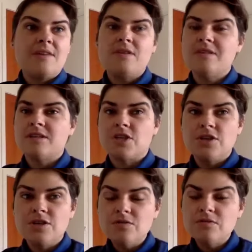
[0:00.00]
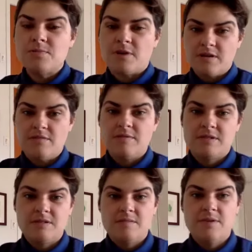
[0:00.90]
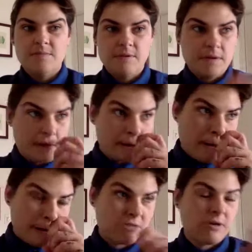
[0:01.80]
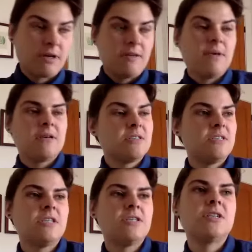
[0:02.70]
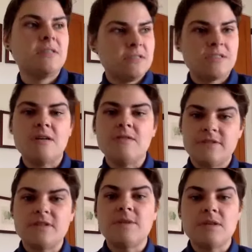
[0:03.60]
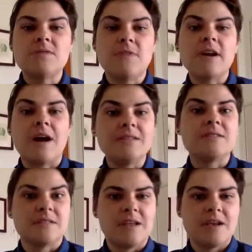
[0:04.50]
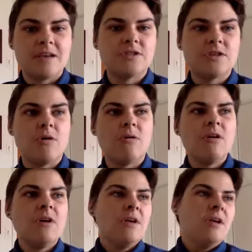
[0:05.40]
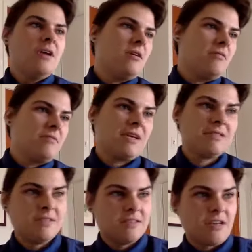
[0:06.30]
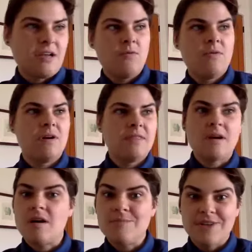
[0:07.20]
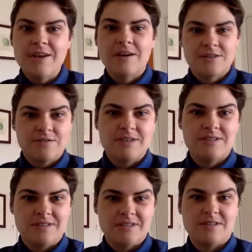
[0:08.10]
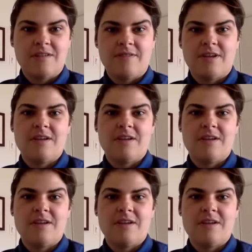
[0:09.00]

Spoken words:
I think that's a huge part of the reason that people are struggling, because addiction in itself is something that's very isolating. So, you know, that's just kind of one of the common characteristics of it.